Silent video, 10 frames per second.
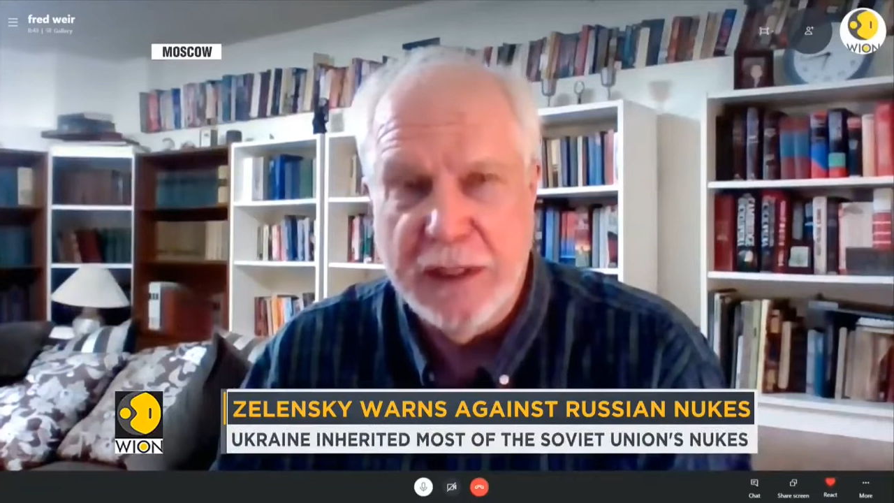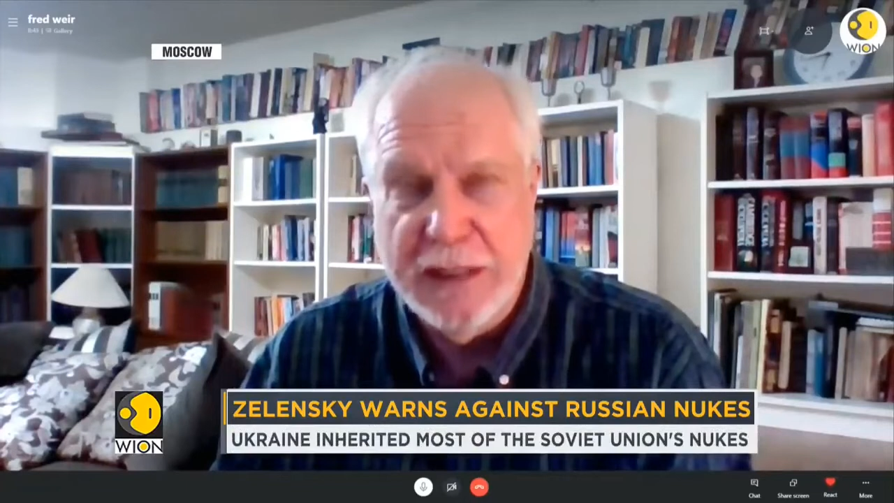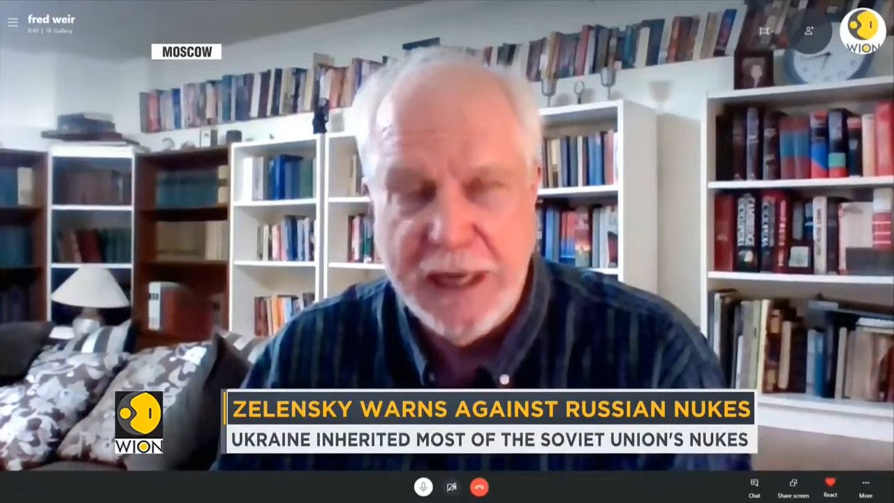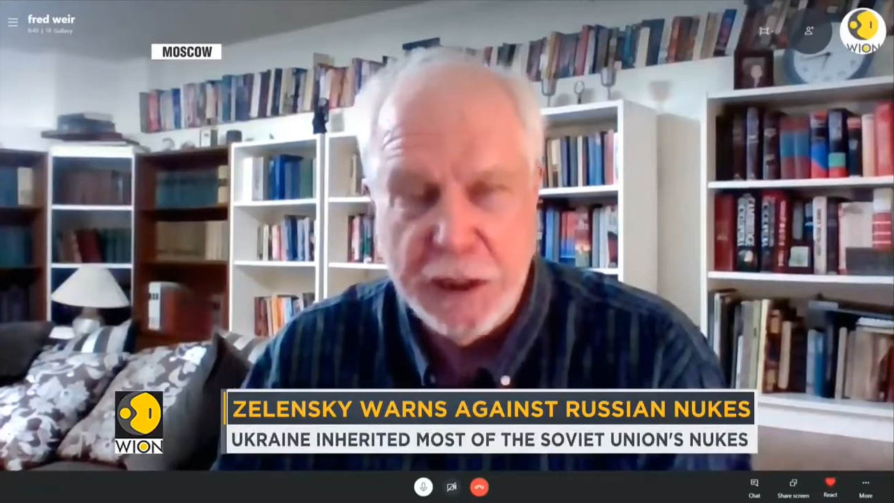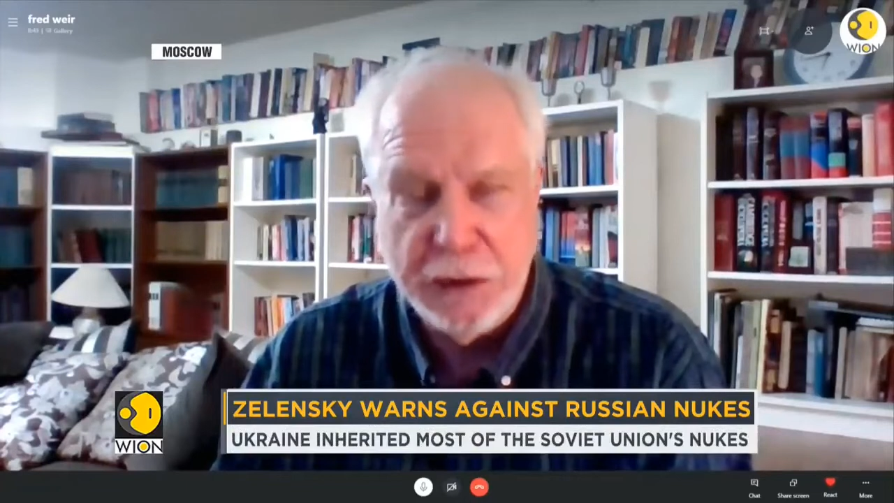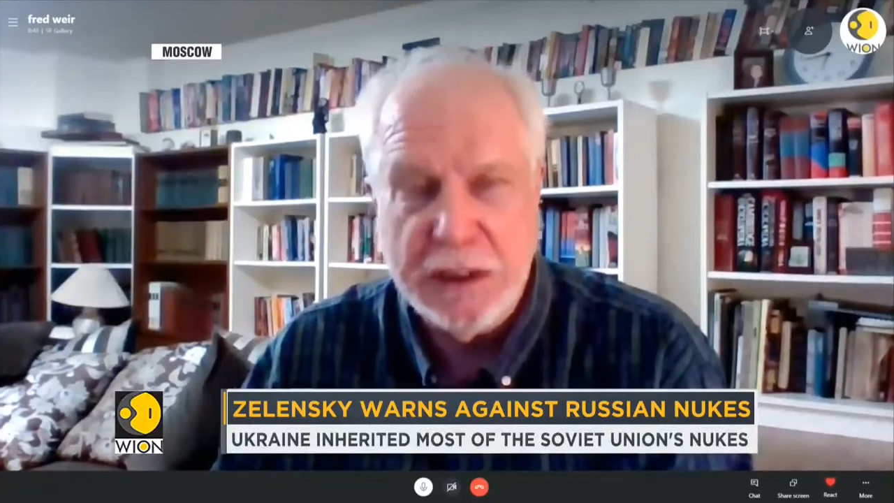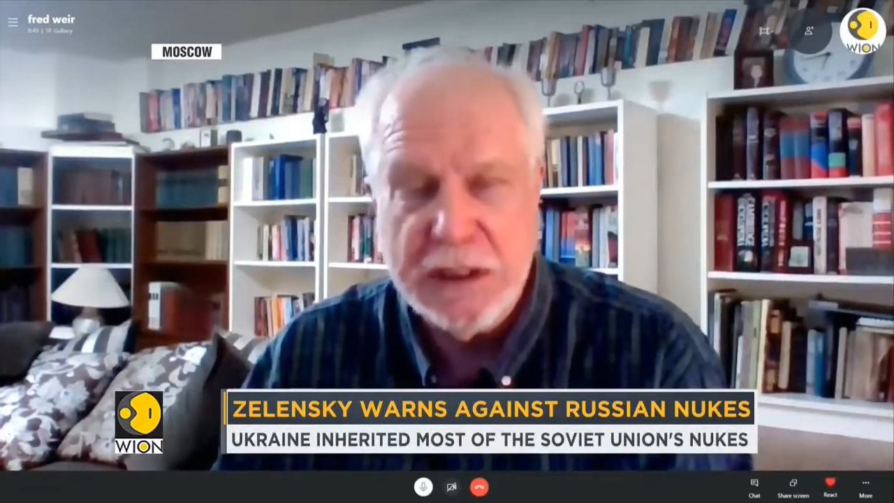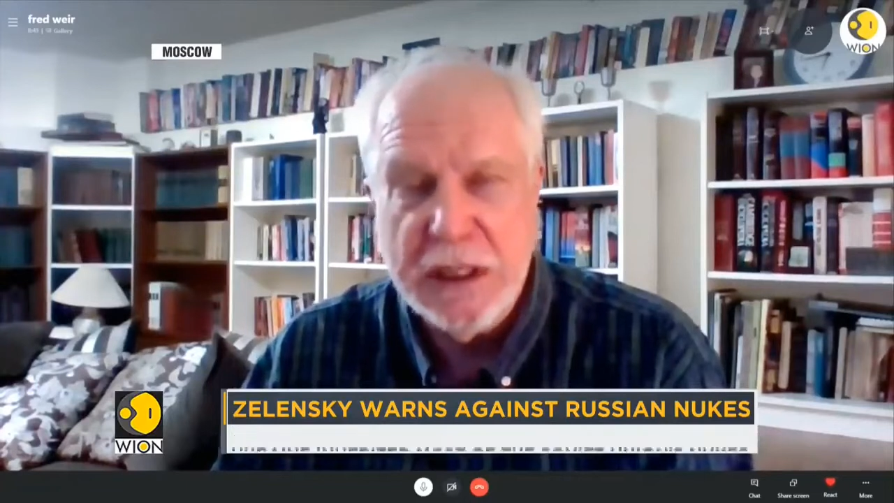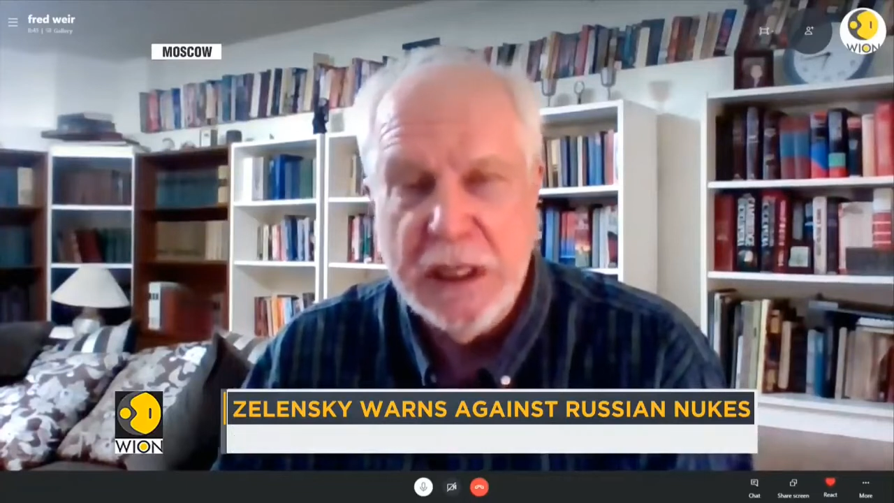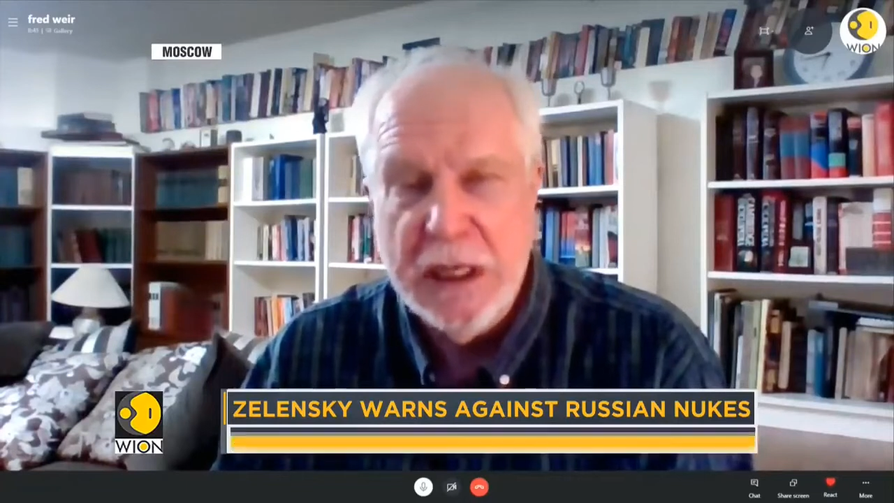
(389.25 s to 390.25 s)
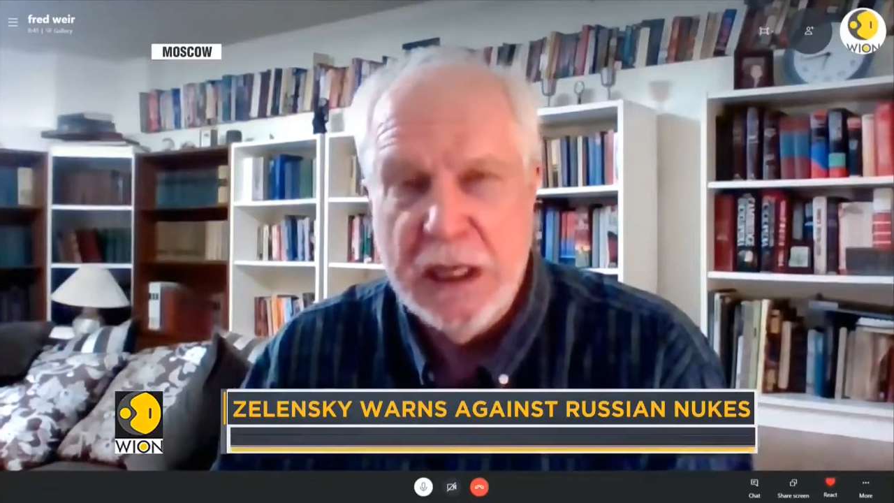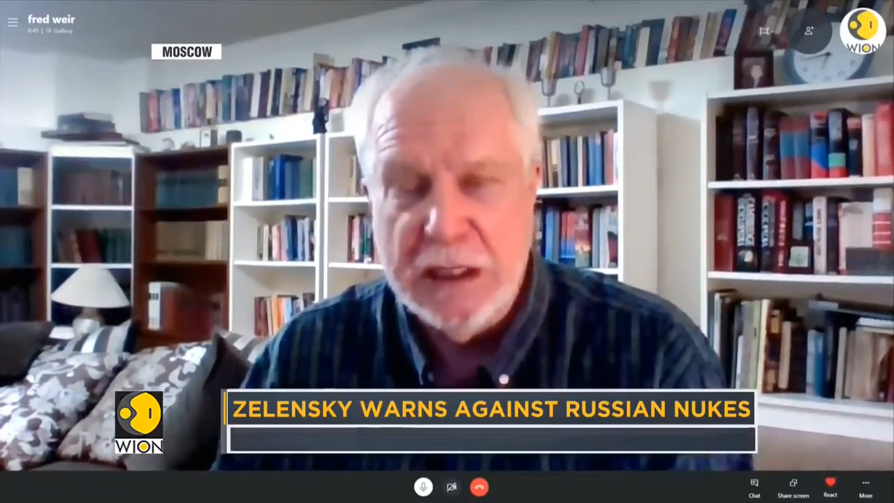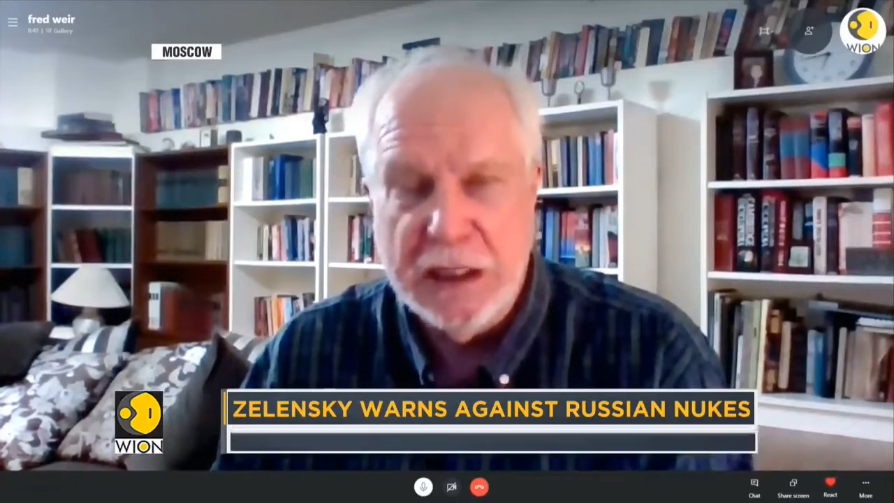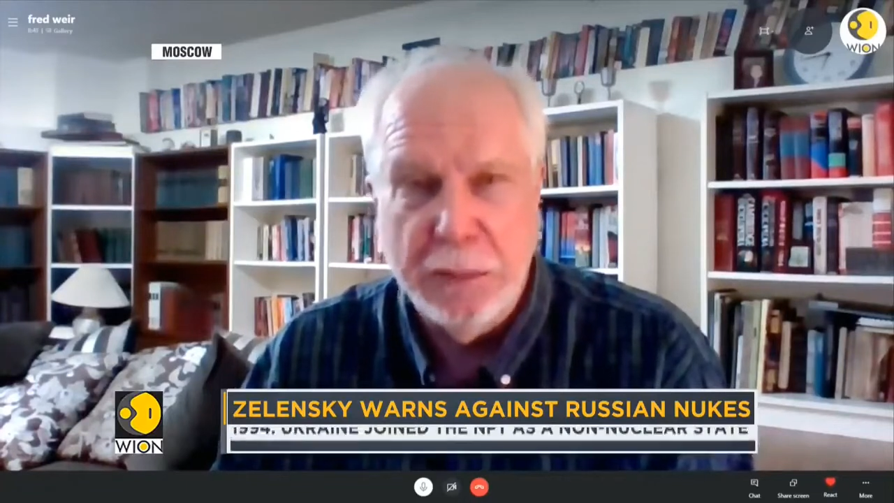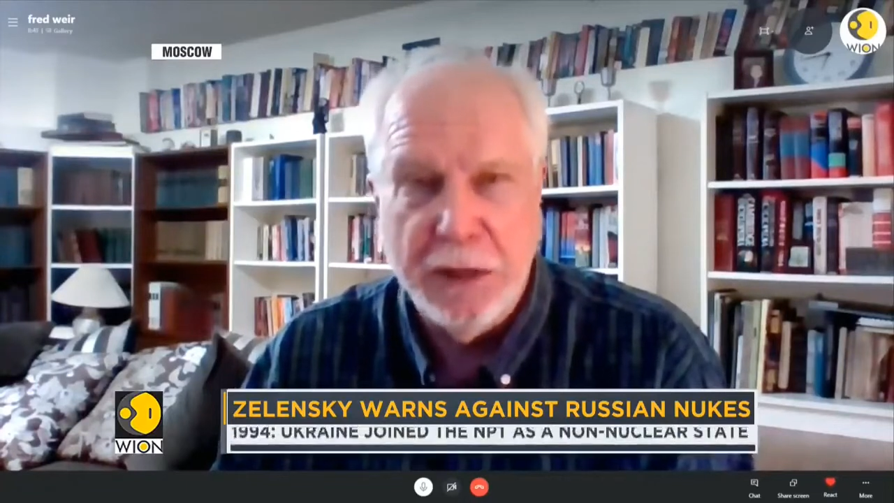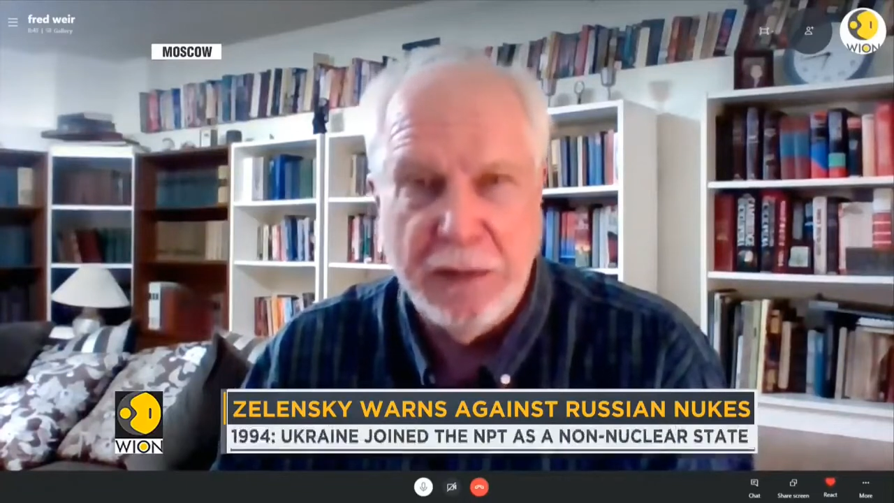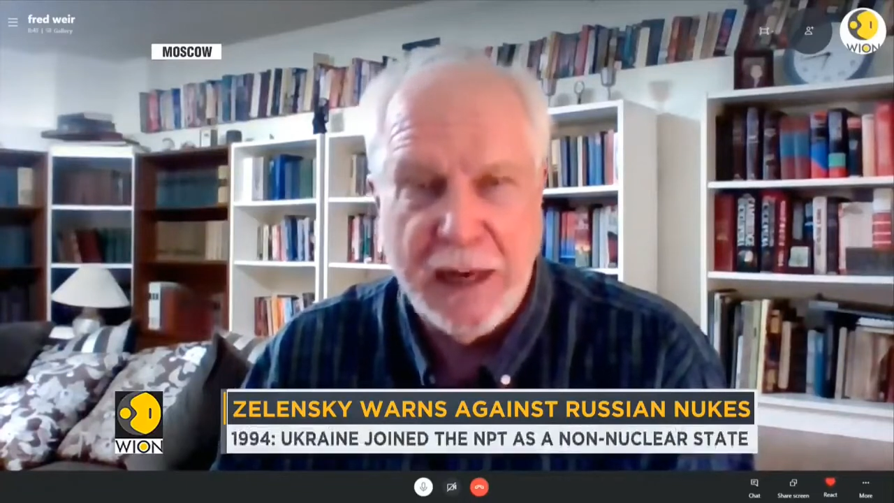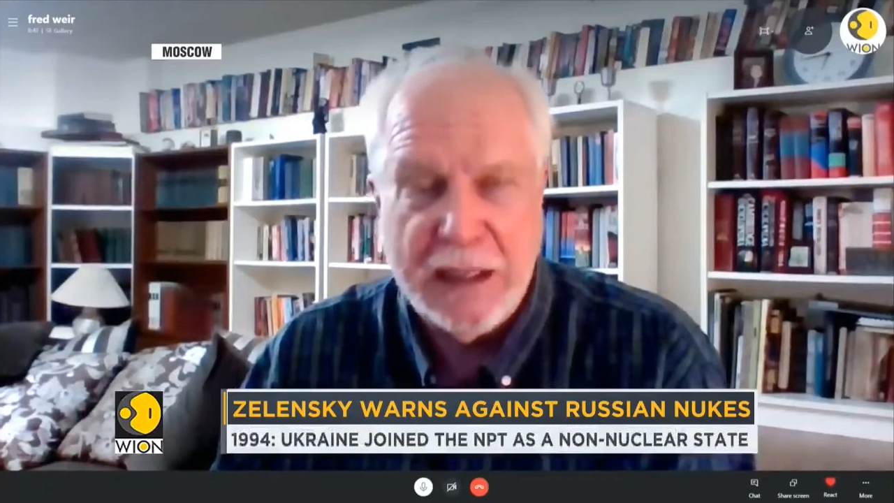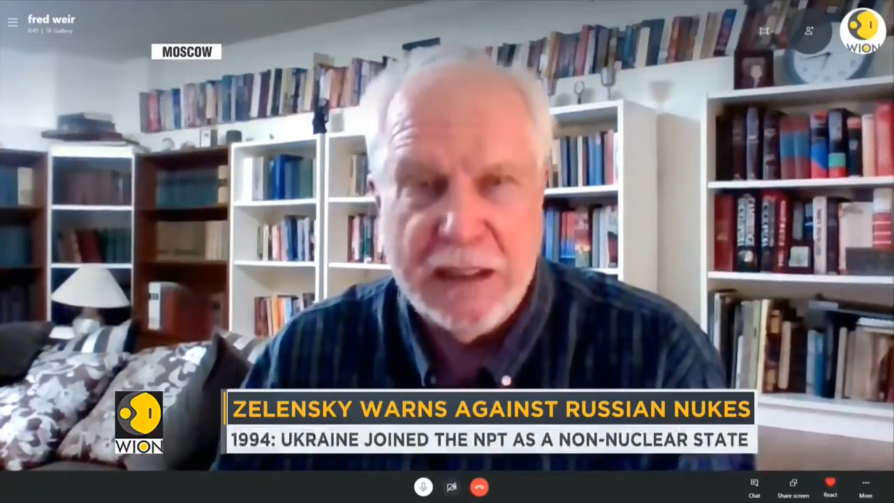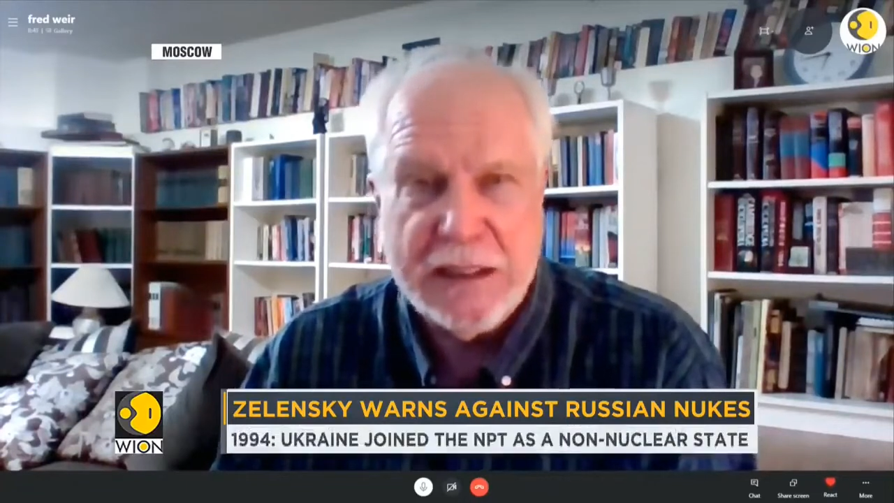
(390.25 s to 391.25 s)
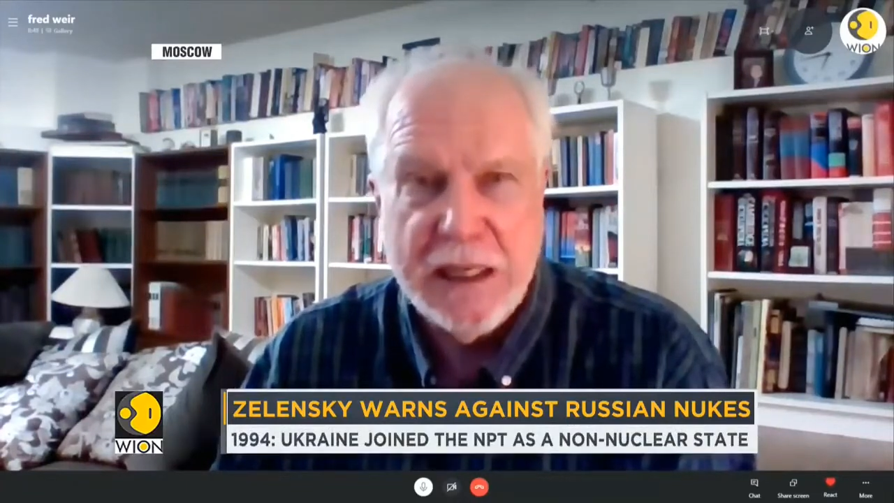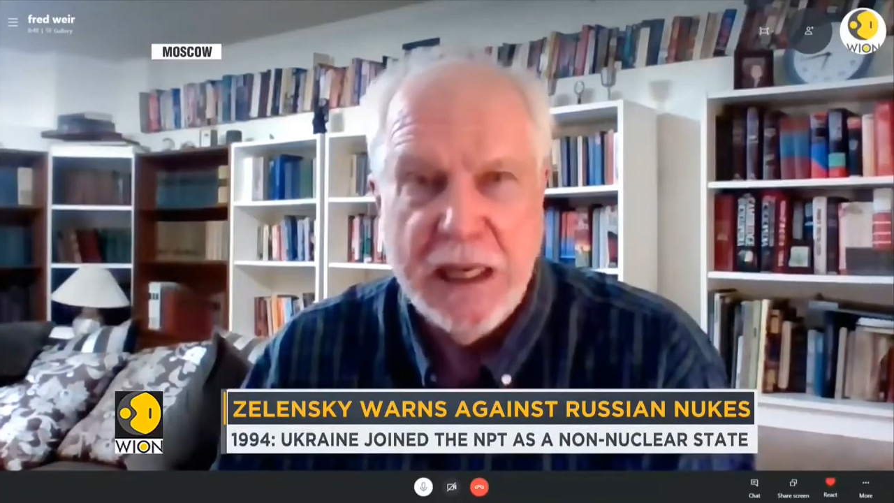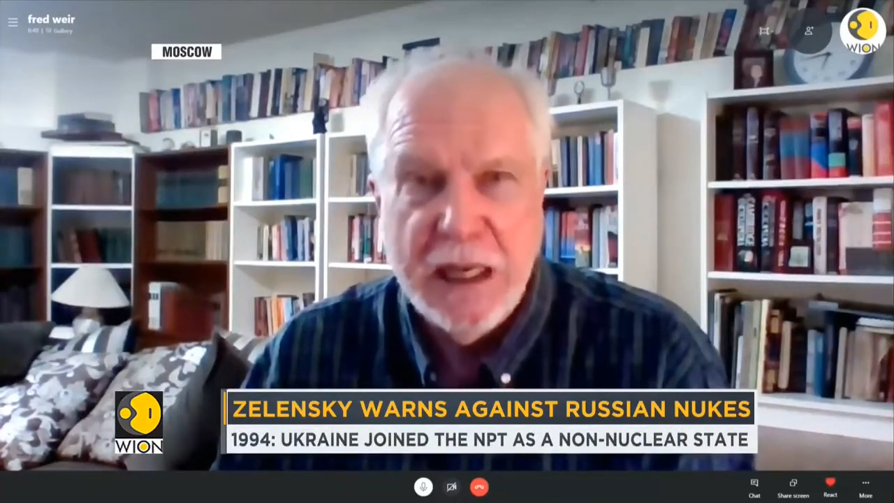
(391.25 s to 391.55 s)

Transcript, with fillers: dangerous, a little bit reckless.